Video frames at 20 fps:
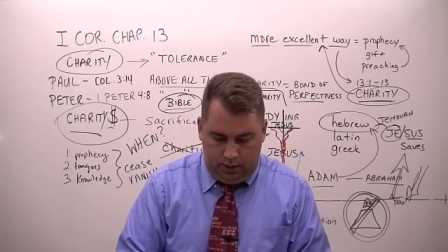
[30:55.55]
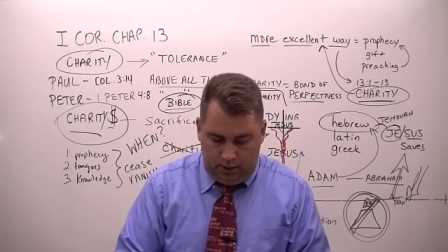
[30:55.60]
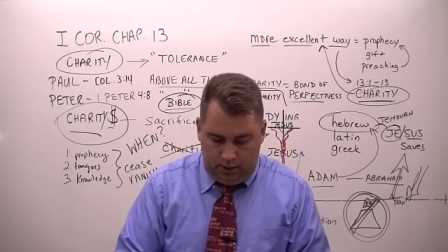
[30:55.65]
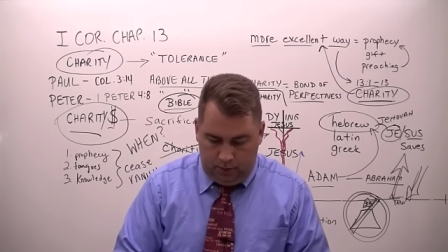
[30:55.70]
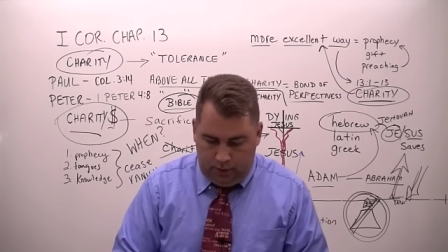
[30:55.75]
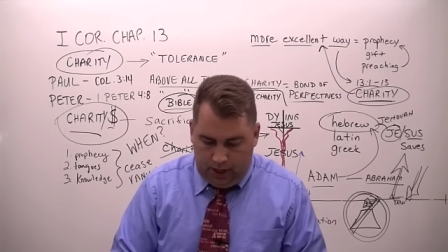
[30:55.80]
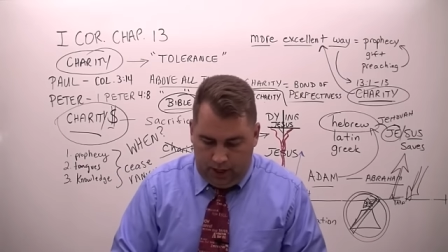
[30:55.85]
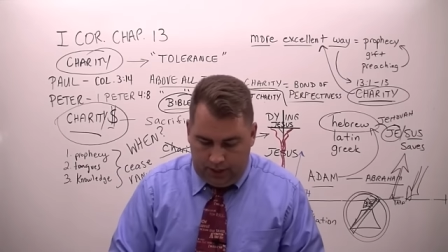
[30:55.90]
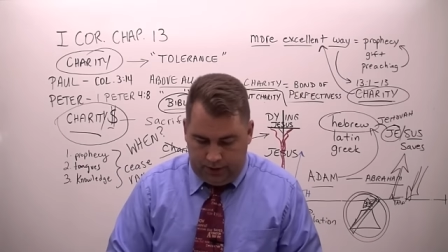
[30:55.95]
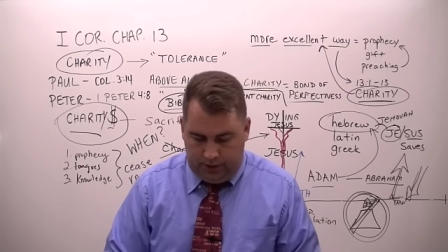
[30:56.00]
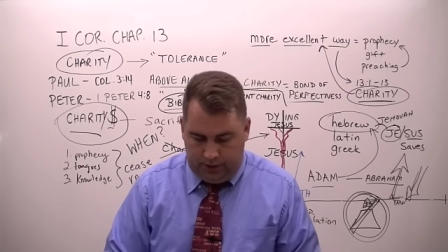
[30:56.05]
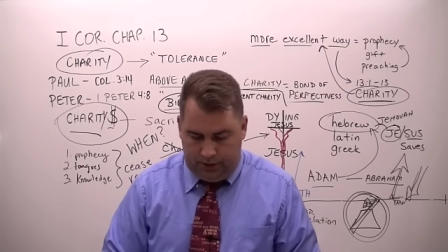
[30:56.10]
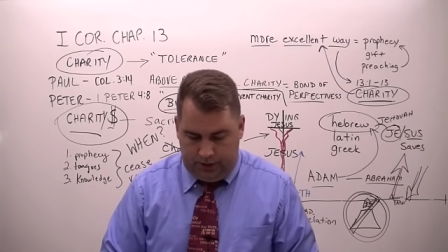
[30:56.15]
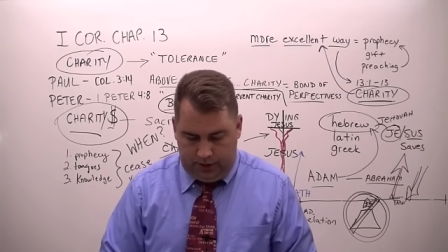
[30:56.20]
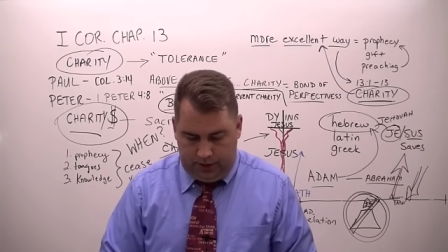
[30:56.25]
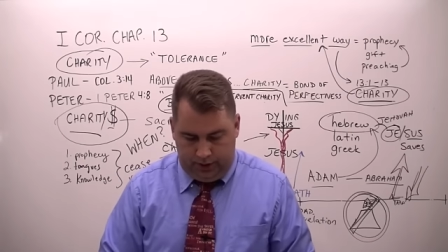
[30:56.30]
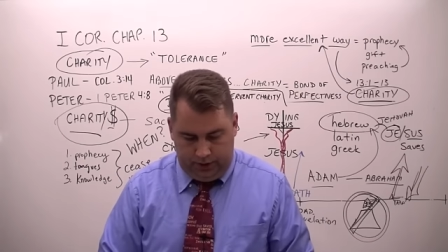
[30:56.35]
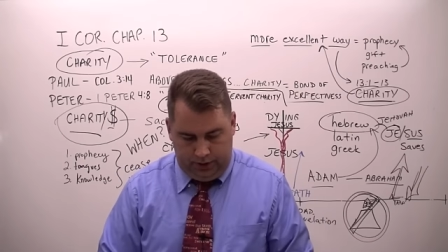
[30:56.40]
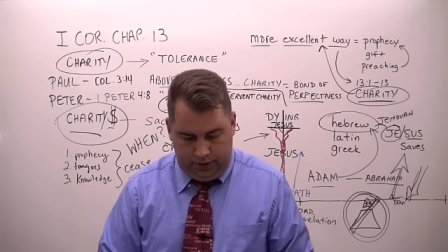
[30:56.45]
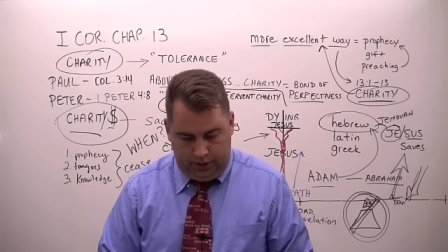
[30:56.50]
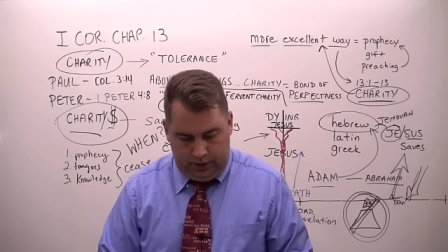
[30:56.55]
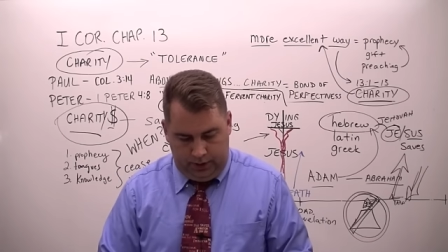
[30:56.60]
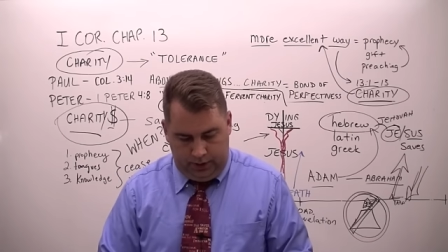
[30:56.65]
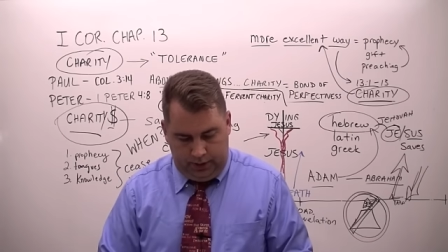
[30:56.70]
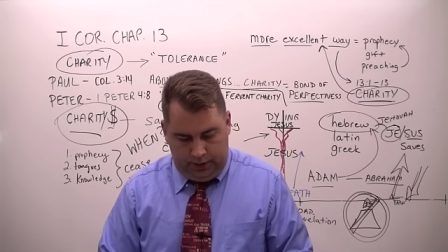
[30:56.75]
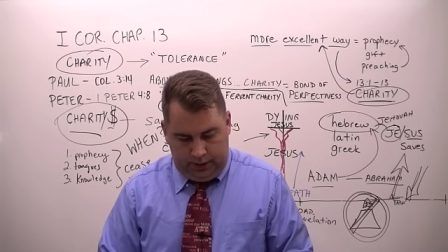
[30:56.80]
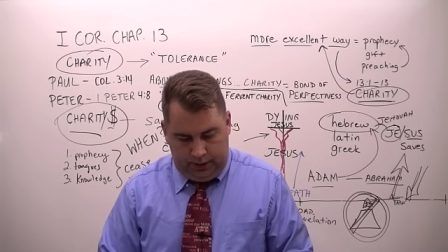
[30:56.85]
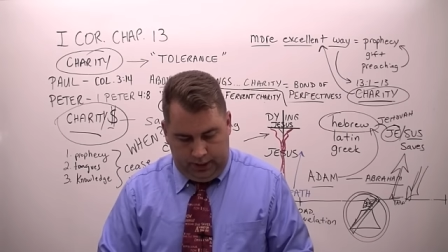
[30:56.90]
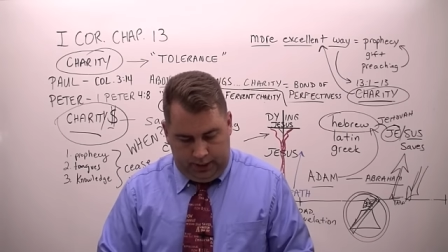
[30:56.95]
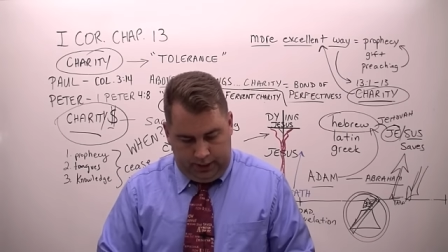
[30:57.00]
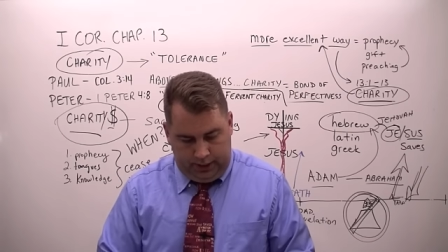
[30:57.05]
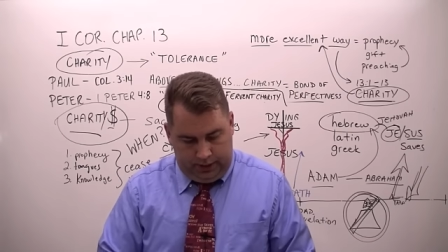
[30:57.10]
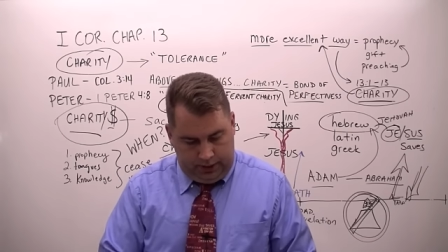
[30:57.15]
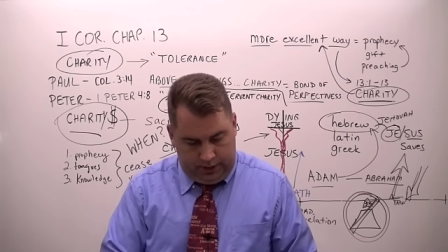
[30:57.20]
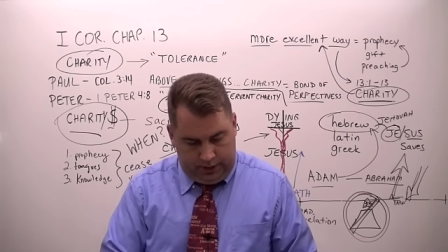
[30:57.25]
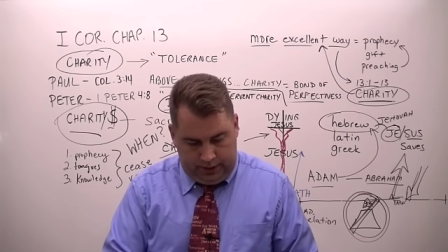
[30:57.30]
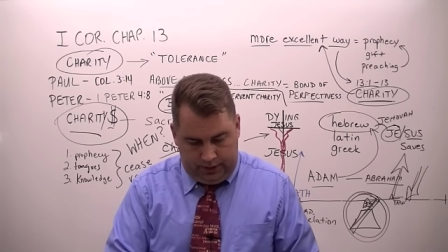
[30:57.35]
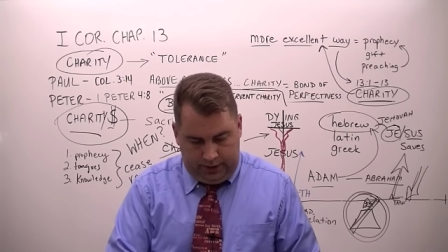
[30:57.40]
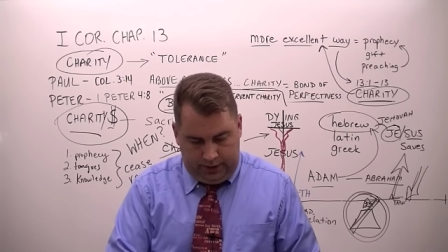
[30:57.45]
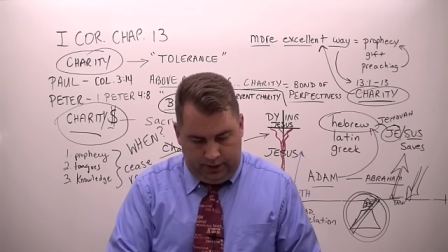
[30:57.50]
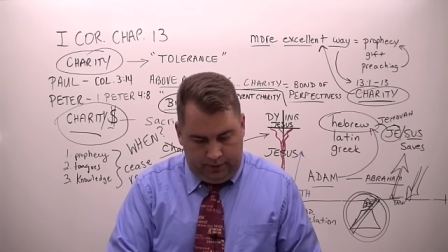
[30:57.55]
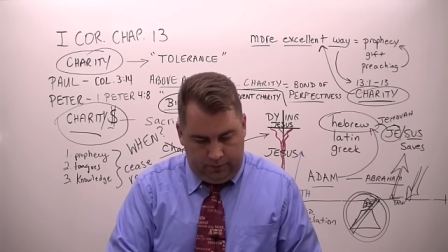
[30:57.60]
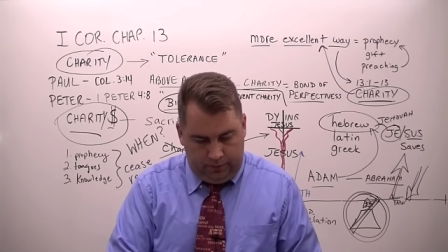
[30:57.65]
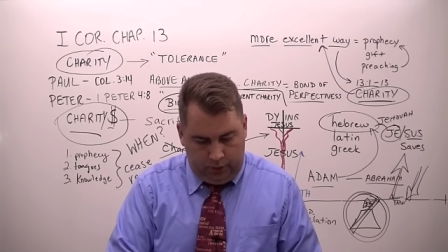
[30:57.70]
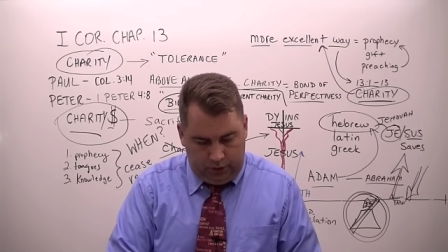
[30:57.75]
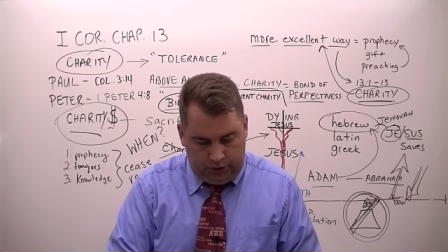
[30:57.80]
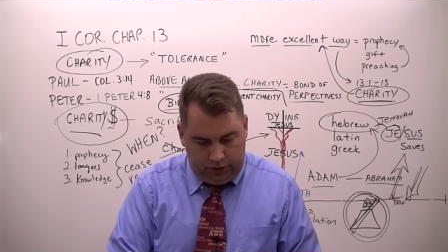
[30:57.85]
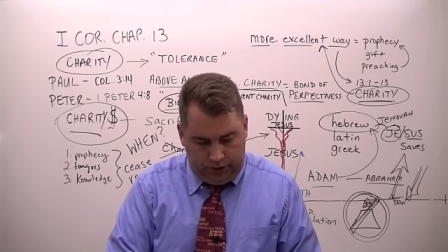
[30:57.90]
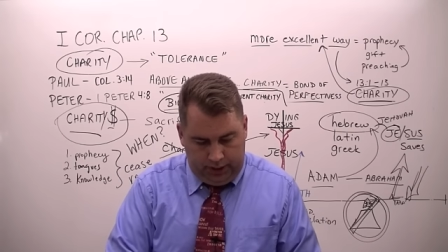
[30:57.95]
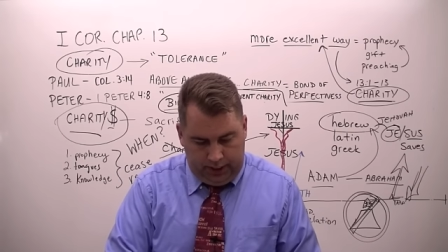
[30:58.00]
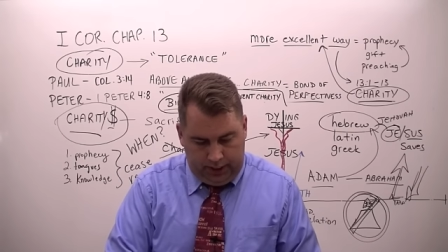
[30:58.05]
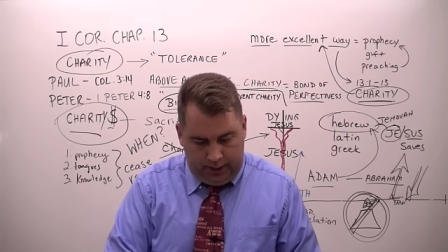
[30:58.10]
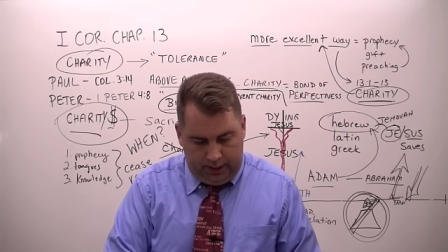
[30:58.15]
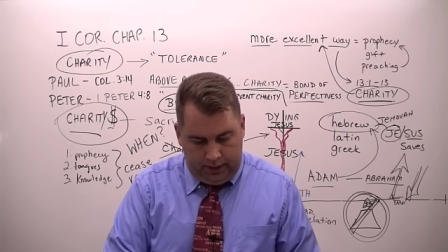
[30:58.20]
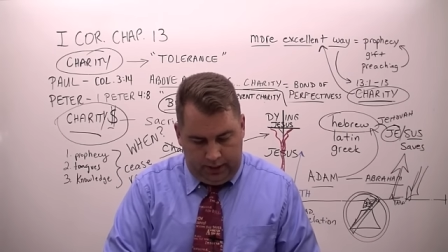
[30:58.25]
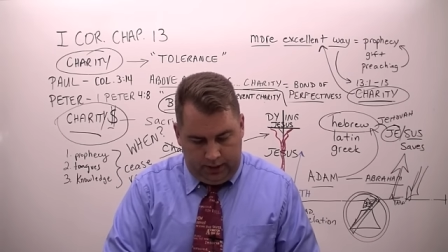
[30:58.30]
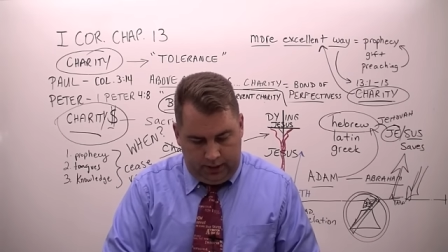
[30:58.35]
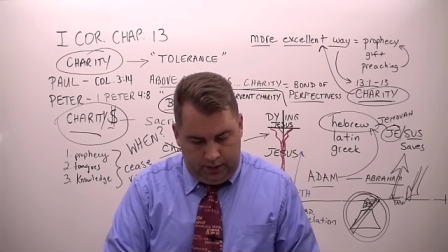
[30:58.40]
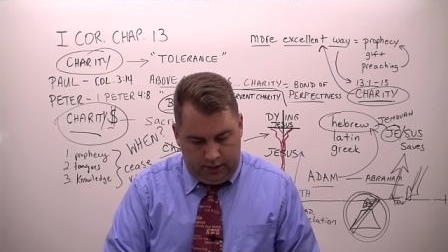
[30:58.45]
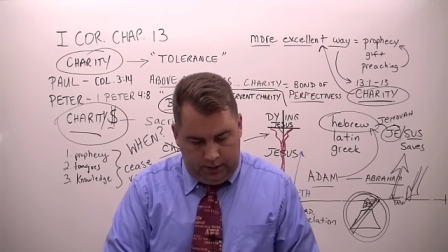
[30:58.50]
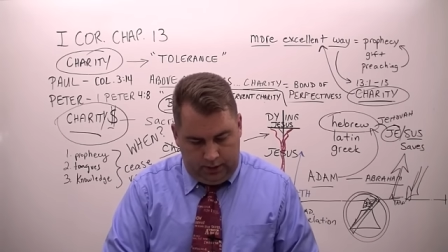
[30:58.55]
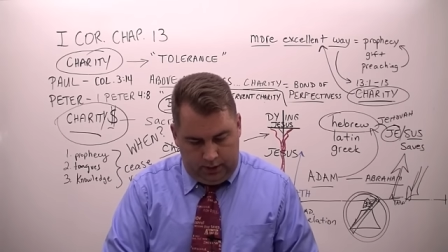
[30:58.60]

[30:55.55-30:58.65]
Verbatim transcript: in righteousness. And he says there in verse 10,